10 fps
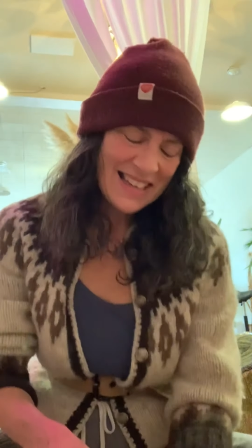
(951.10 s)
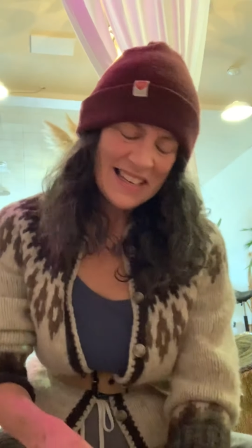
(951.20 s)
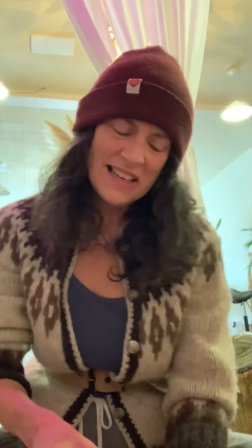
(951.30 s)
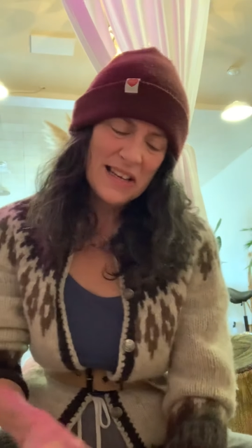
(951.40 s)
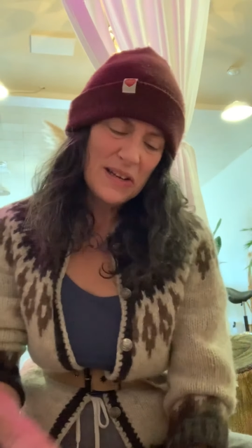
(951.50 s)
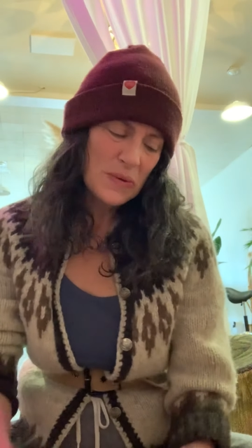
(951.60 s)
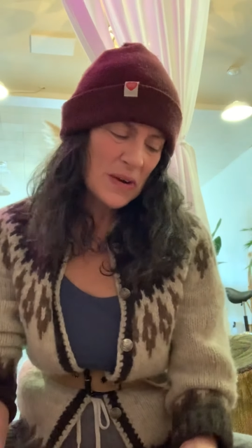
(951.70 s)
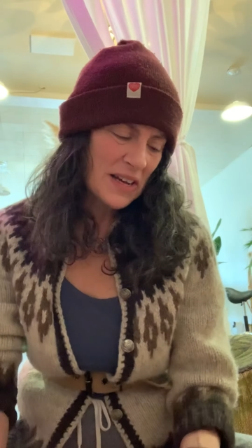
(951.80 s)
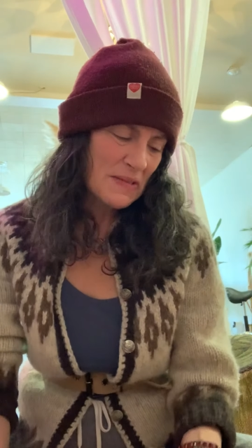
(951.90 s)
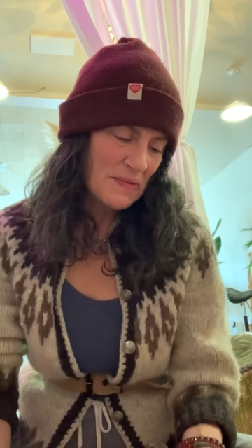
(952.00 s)

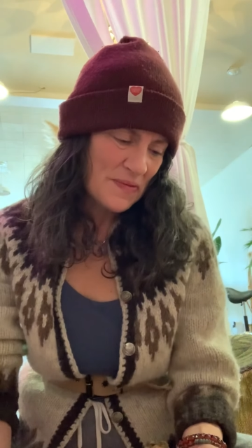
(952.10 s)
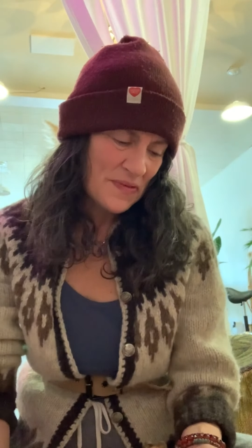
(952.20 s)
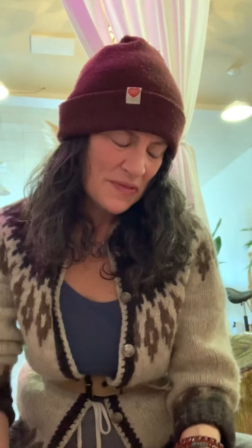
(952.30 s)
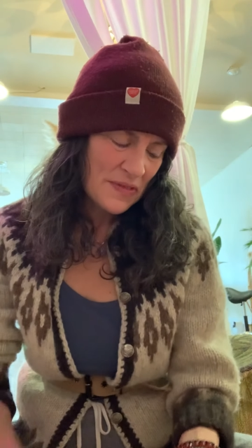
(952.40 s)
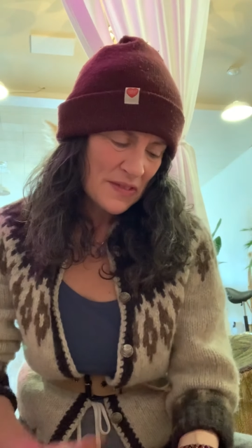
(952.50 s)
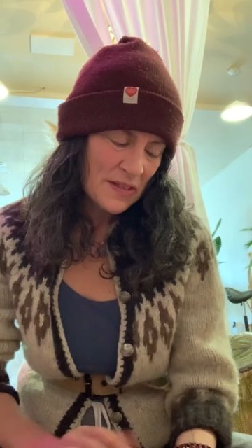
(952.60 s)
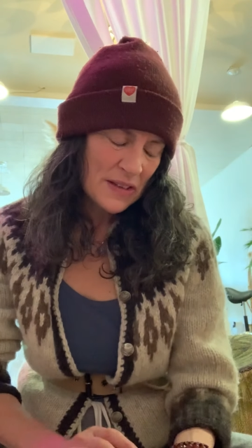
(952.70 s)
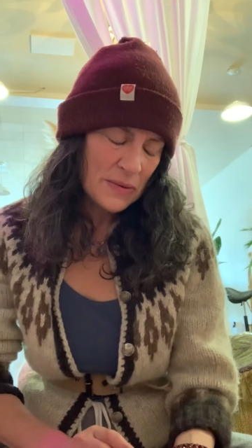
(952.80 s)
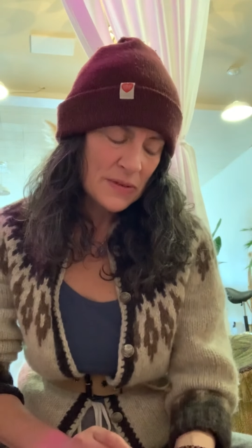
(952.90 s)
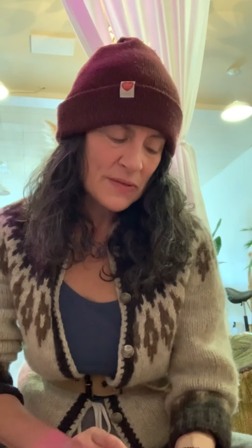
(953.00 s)
Anyway,
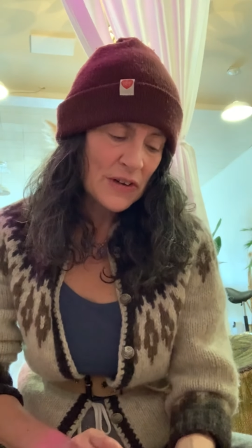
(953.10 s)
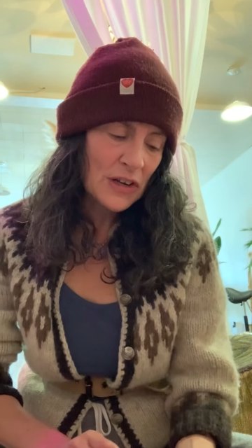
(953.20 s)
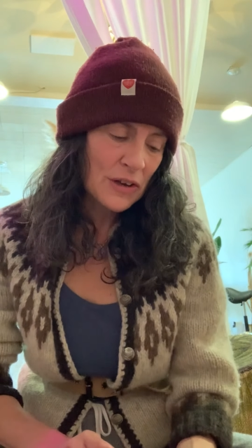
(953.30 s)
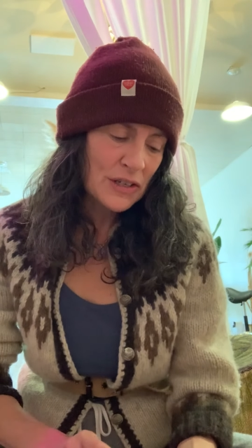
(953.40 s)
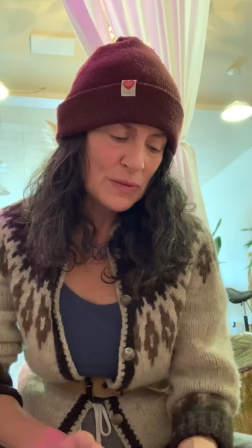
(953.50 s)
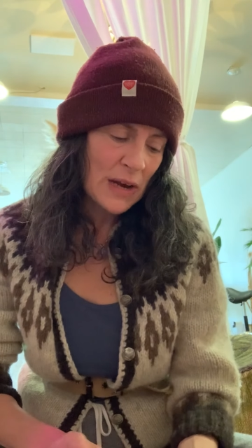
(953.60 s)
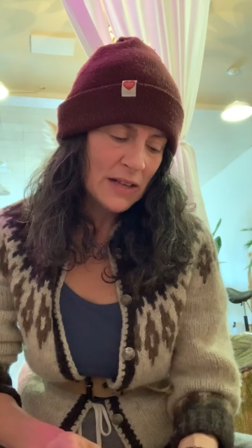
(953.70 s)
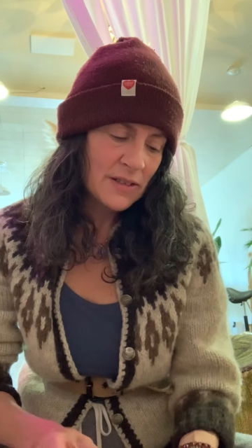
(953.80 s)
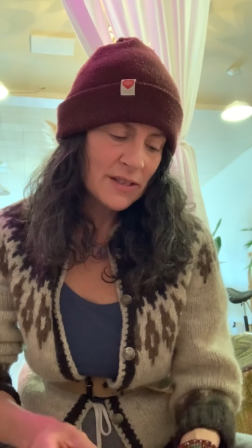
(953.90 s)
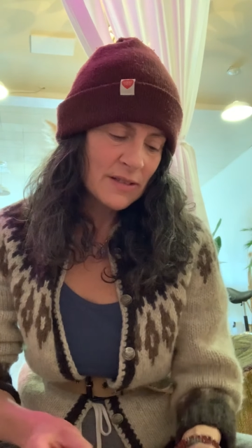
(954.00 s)
it was a very large
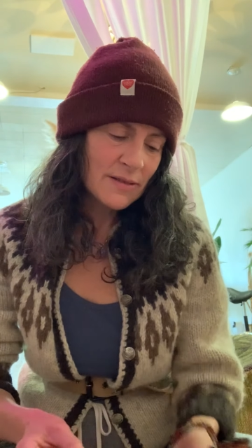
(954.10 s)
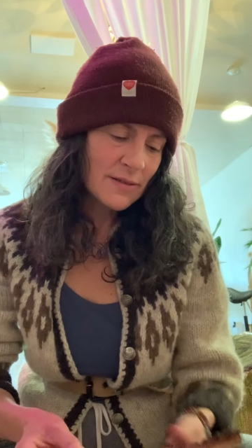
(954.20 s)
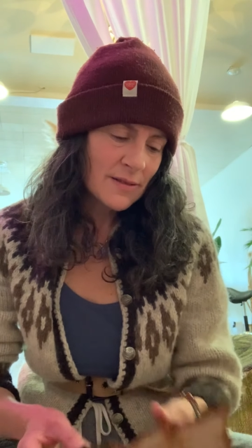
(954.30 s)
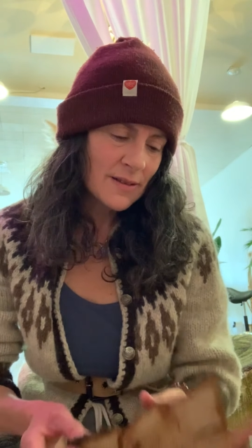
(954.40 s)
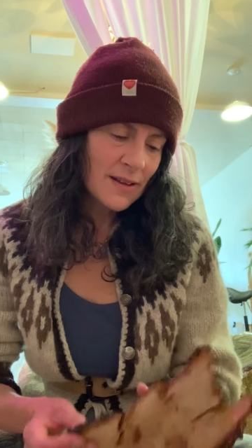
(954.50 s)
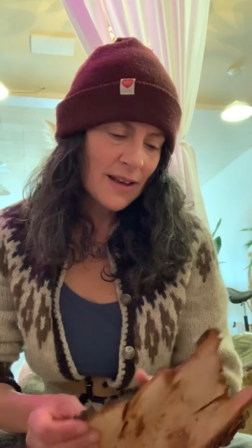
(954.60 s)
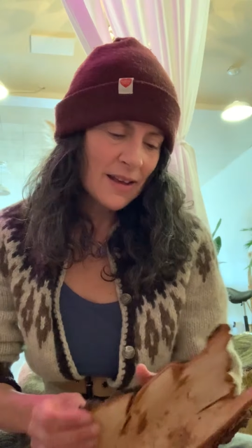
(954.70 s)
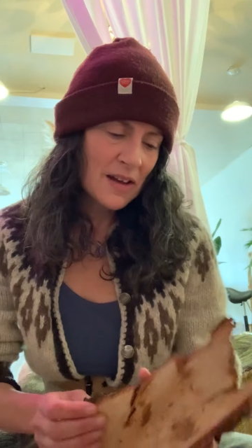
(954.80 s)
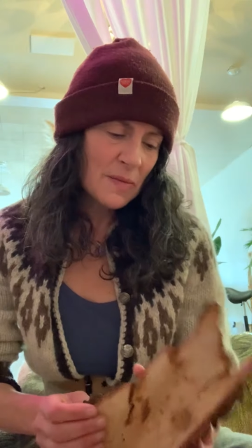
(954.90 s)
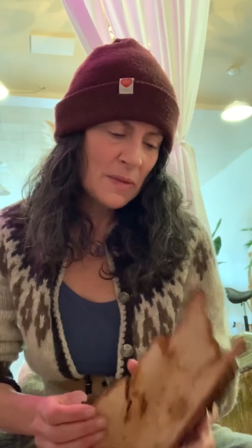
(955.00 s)
branch, and I
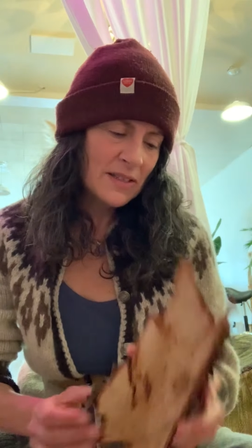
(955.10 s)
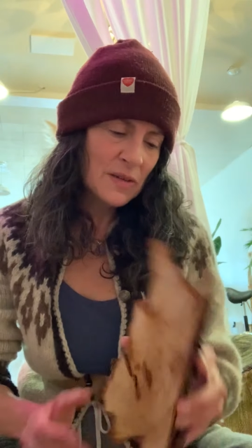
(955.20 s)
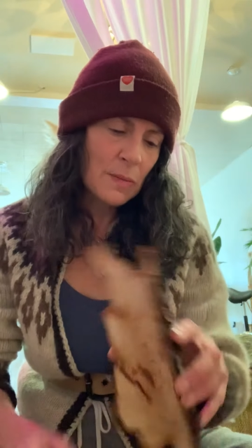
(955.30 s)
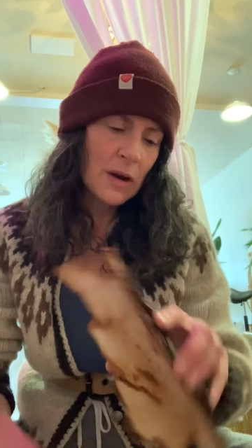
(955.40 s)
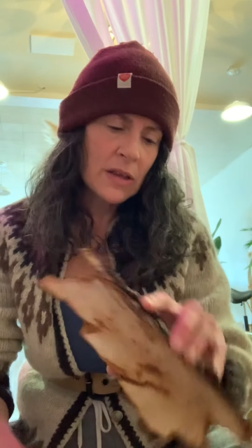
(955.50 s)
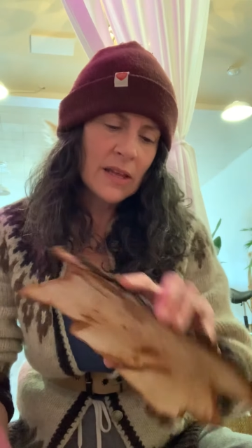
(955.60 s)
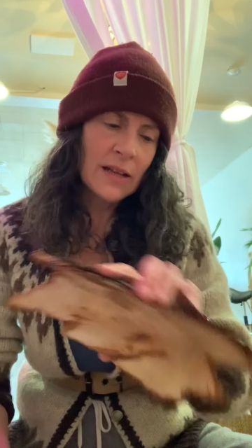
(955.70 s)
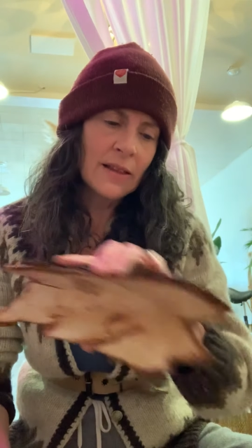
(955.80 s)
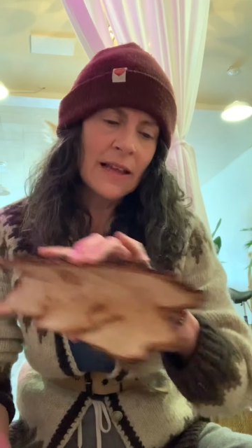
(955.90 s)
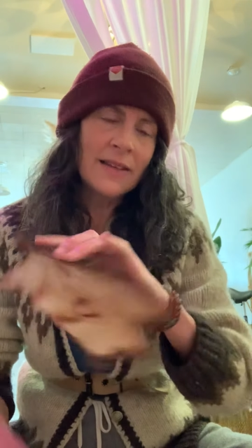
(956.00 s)
got a piece of bark that
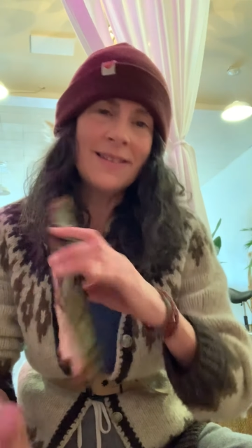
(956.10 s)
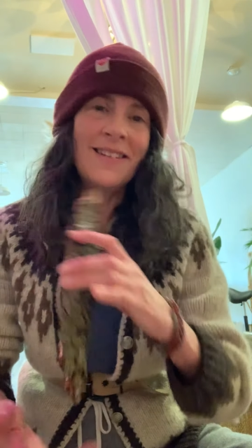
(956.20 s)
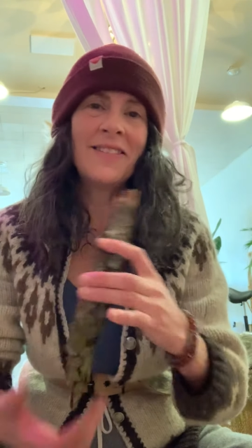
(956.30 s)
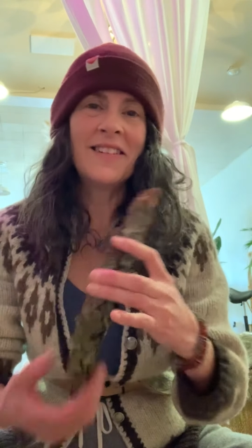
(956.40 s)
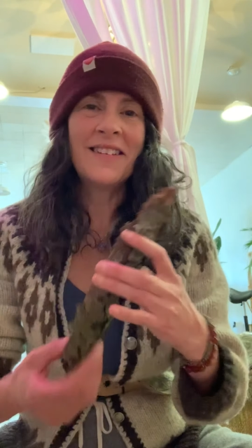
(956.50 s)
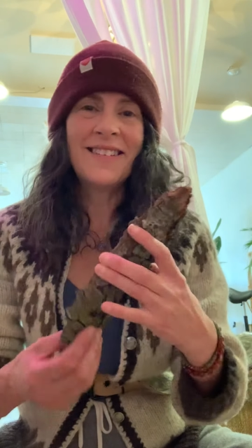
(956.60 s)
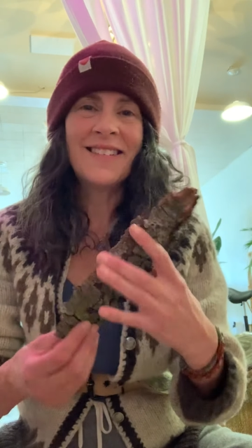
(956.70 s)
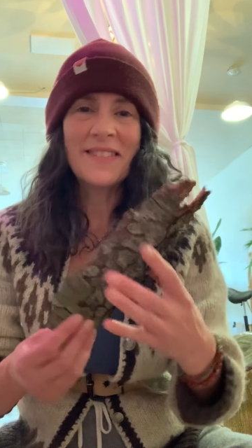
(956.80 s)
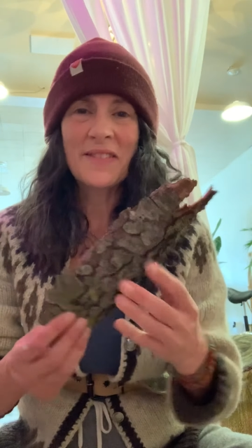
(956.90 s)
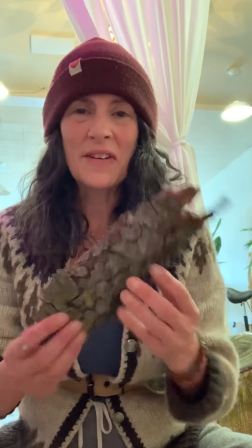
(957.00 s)
had landed on the,
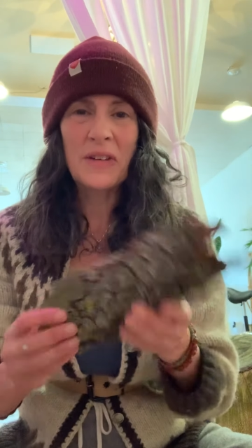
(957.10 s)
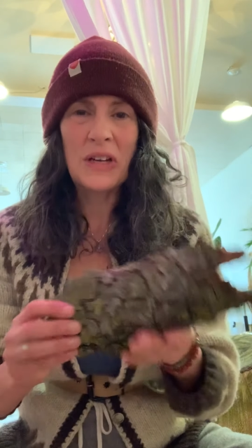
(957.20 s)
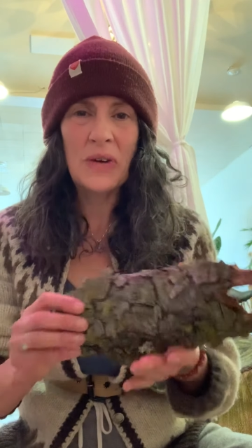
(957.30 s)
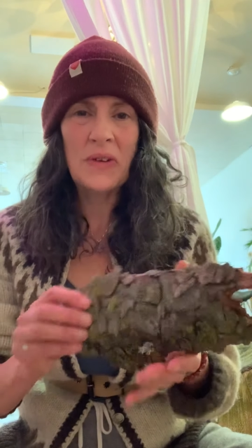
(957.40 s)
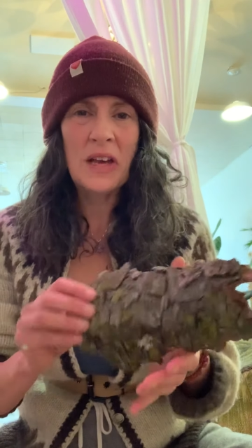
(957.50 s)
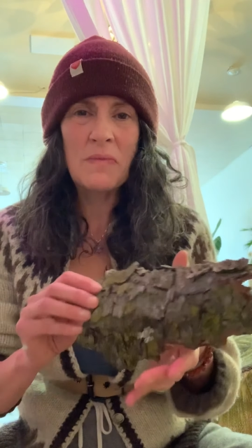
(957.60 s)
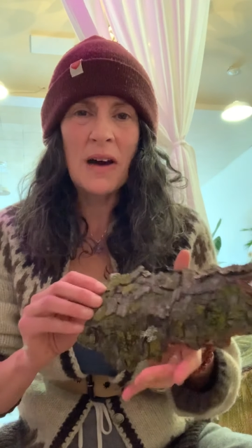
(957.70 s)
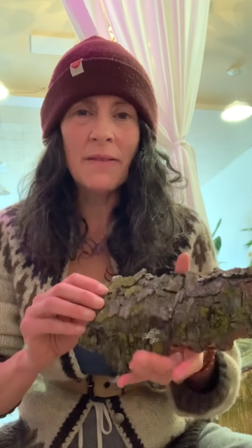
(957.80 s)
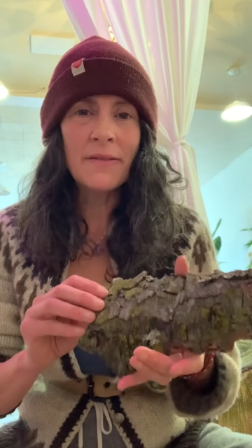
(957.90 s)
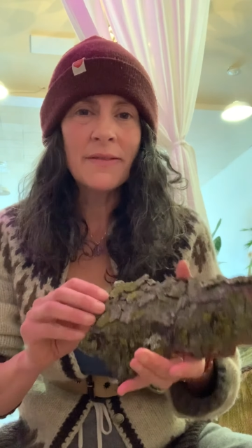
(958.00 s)
came
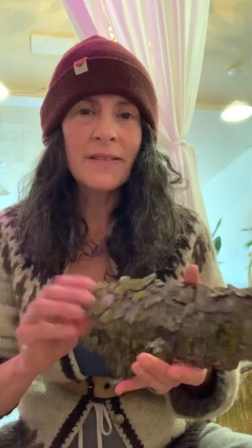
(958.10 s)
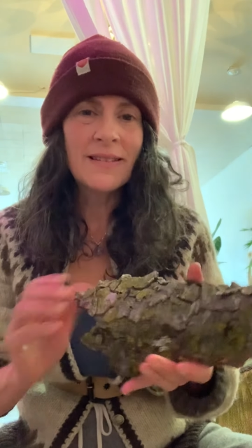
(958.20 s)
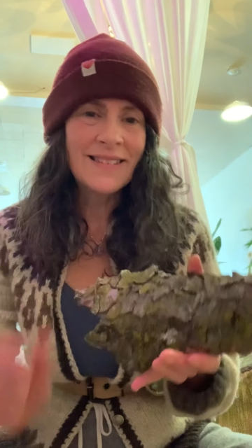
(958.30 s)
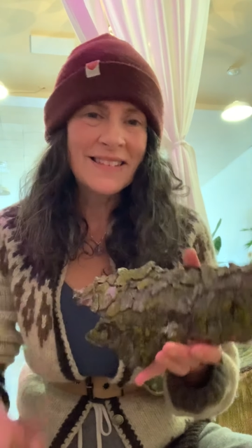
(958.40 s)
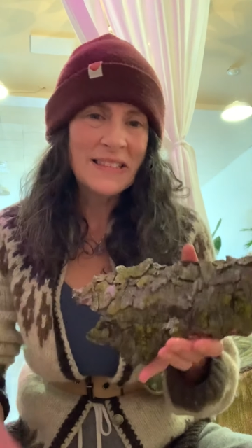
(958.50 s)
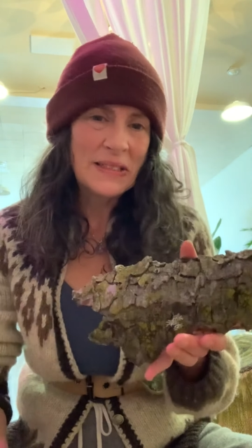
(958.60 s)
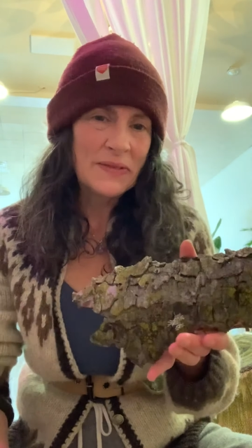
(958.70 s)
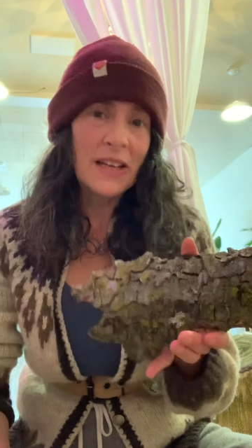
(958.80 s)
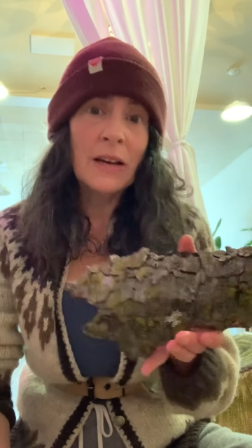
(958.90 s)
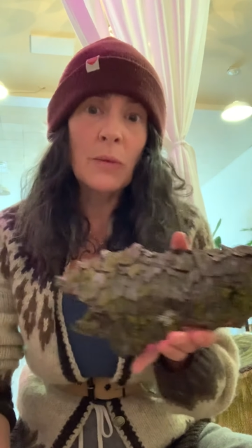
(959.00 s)
off.
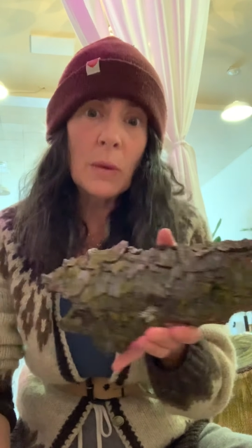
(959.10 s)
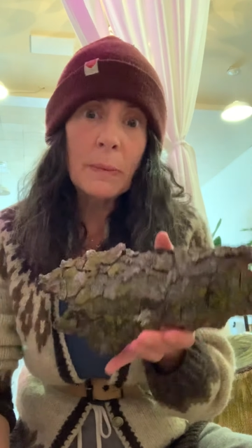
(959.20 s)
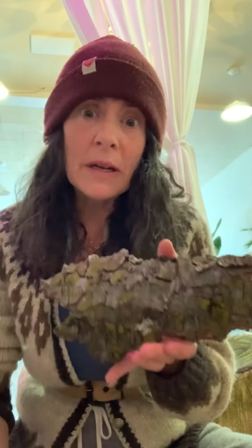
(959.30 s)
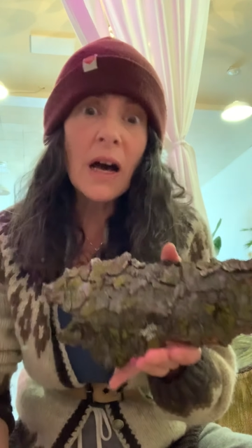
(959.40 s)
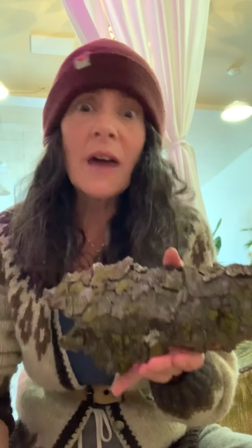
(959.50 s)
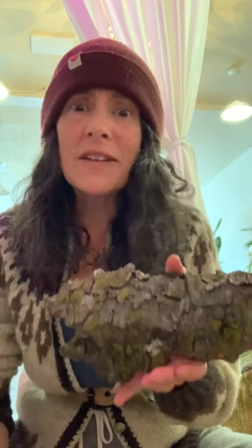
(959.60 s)
I didn't rip it off.